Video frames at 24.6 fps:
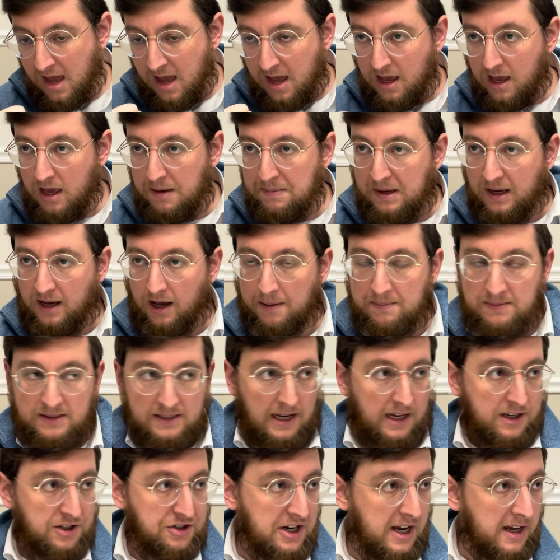he becomes
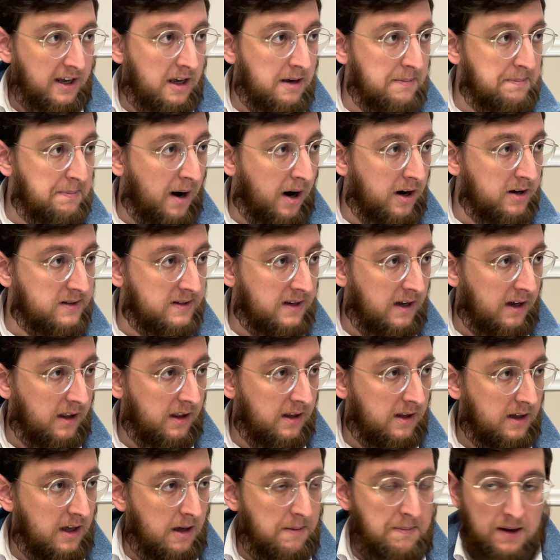kashe kebarzel.
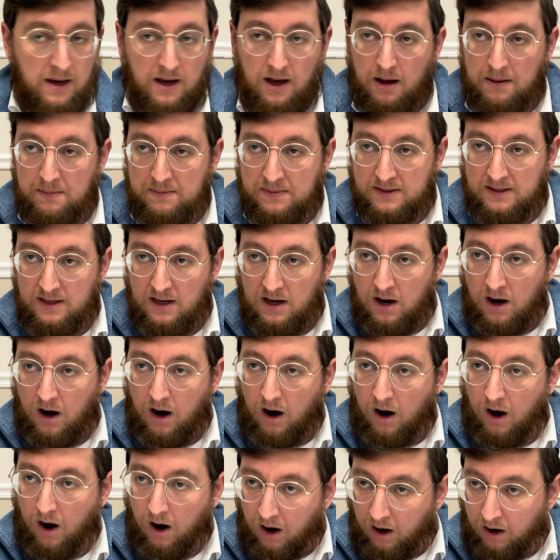He becomes
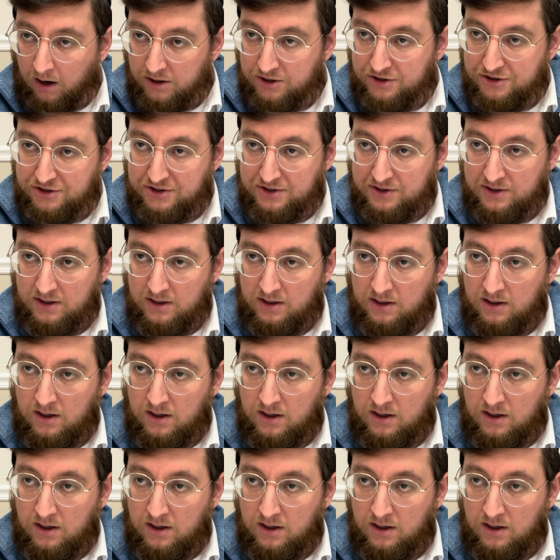harsh,